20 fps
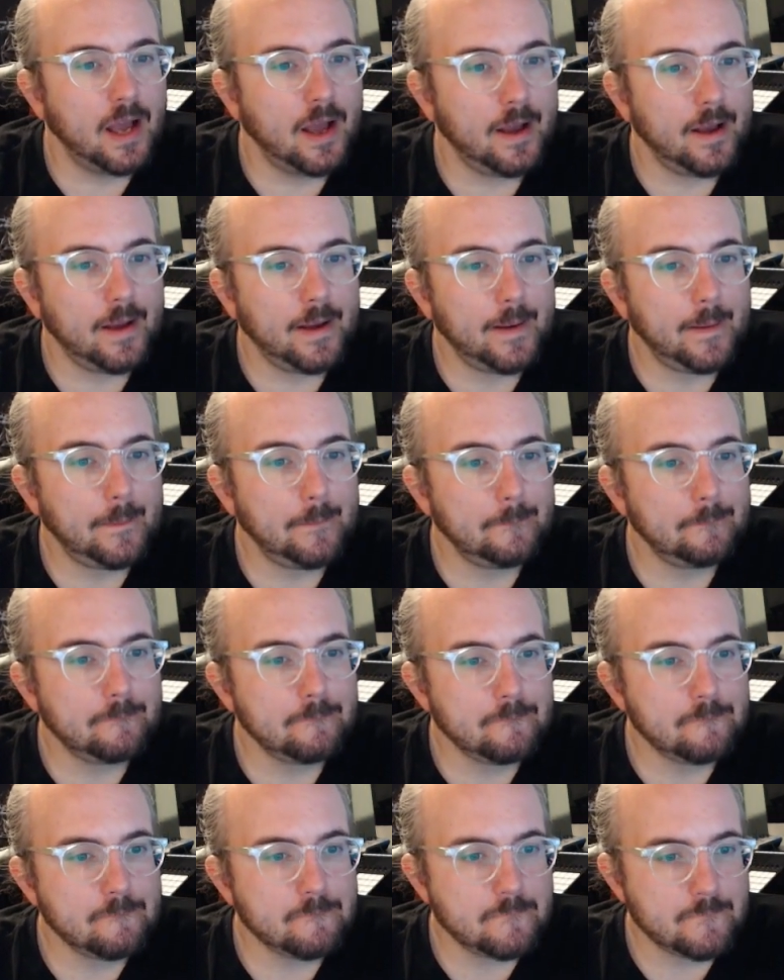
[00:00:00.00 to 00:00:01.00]

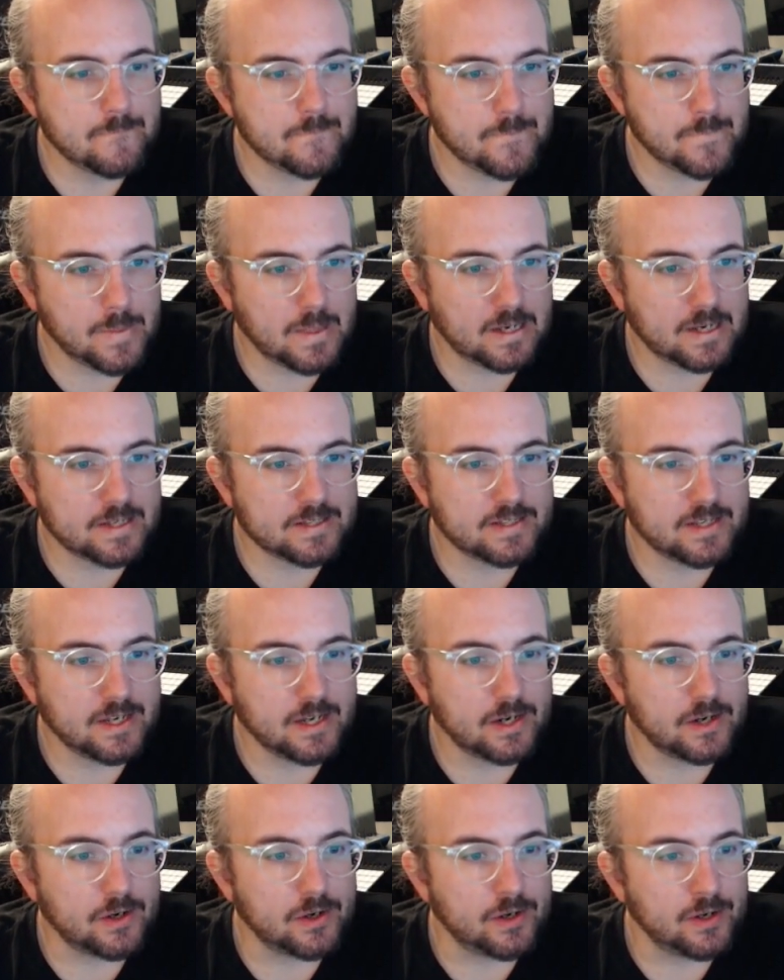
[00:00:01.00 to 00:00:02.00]
Let's see
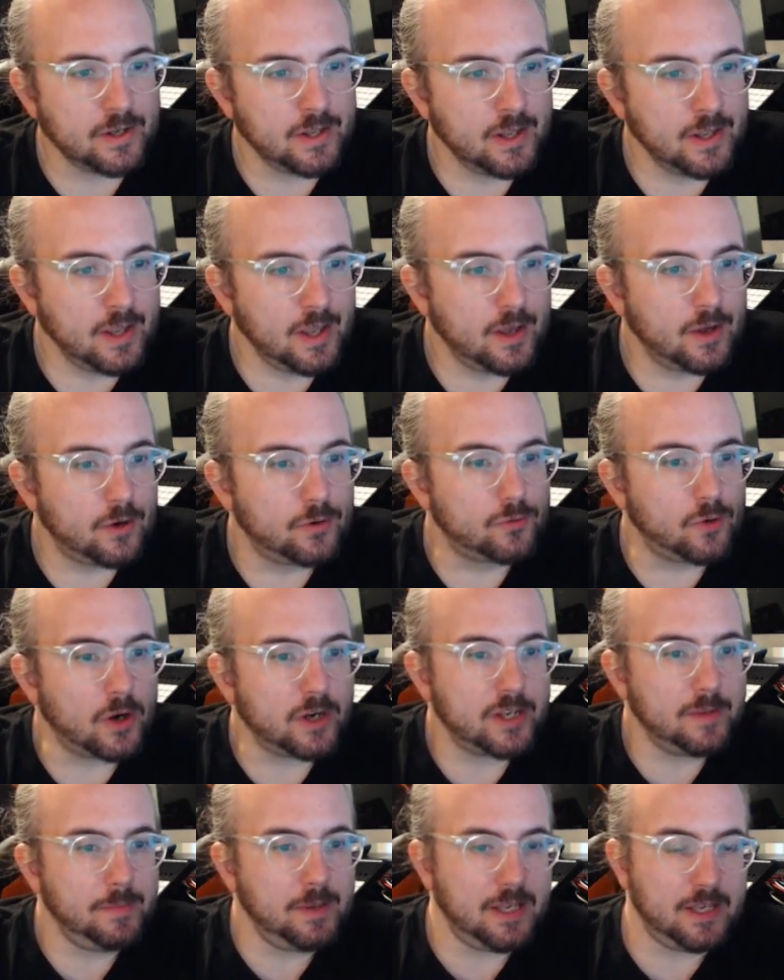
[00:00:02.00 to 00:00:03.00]
here.
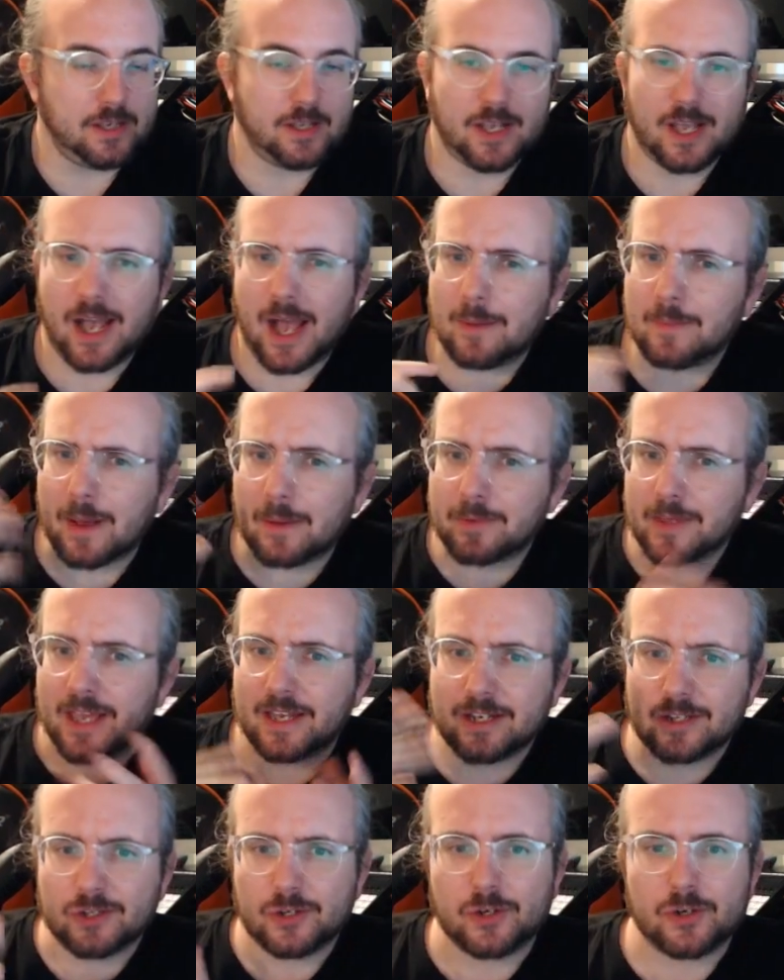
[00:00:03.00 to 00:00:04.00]
Ronnie B, I'm
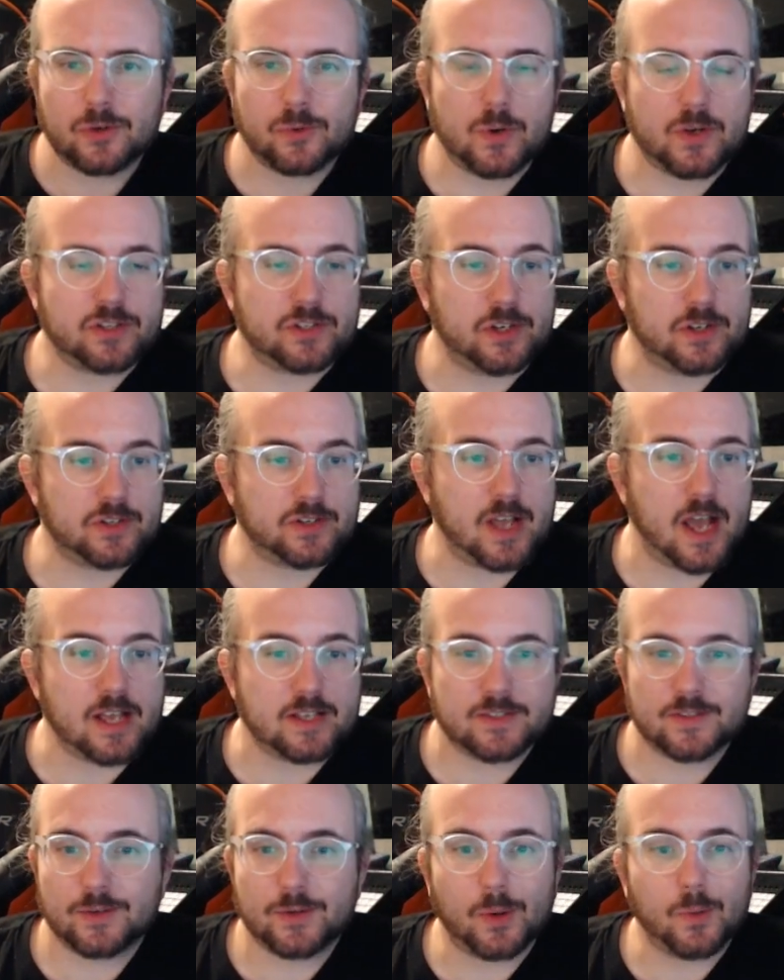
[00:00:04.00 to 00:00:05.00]
getting to your questions,
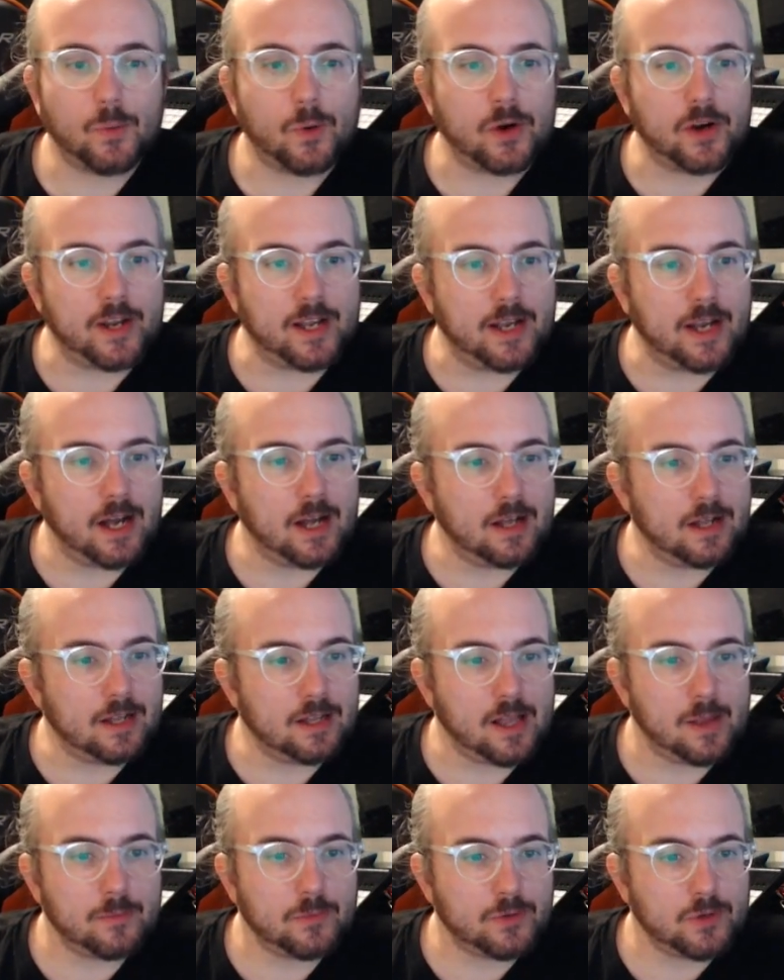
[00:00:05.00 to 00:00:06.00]
guys, so don't worry.
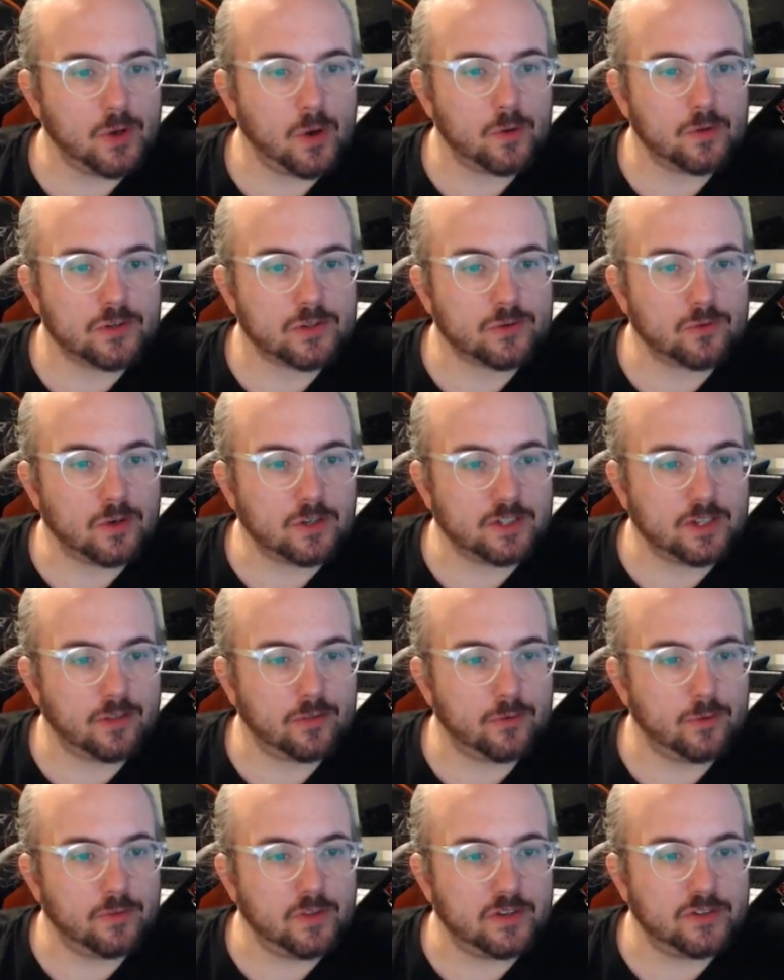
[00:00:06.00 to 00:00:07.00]
I'm scrolling
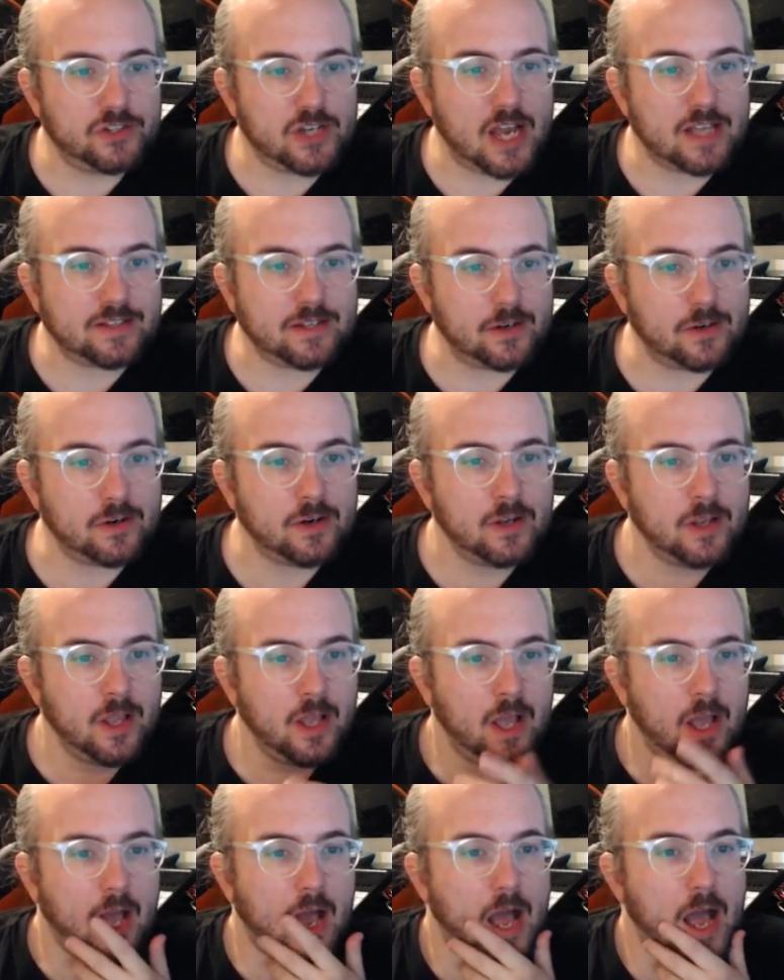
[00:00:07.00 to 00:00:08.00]
through the chat here.
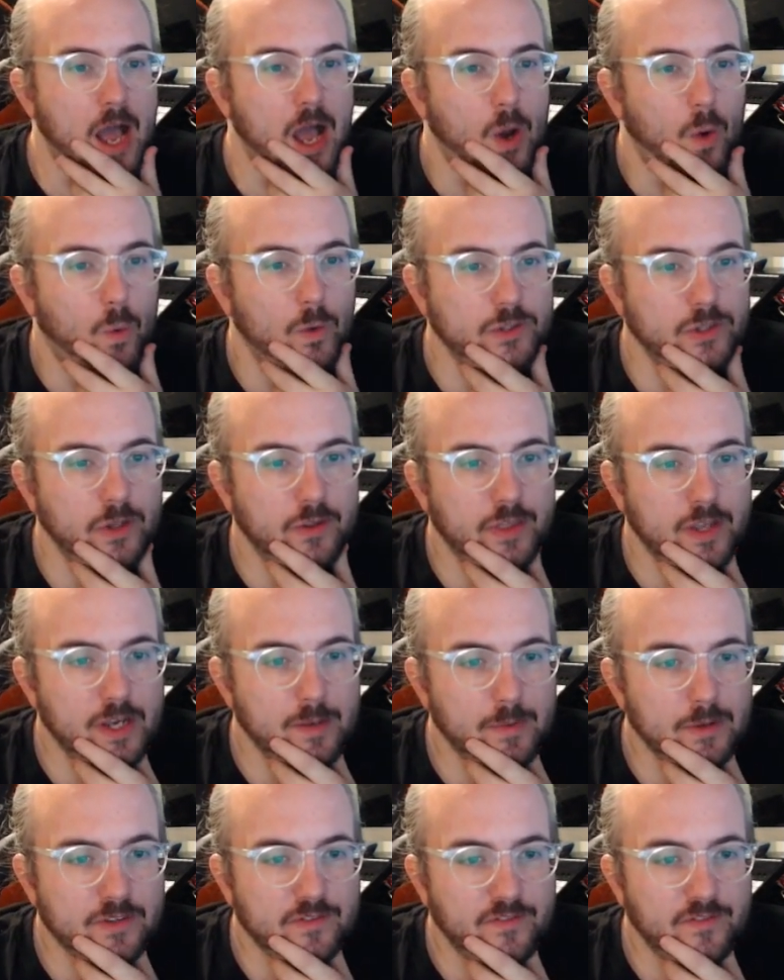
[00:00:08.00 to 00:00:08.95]
What do you think about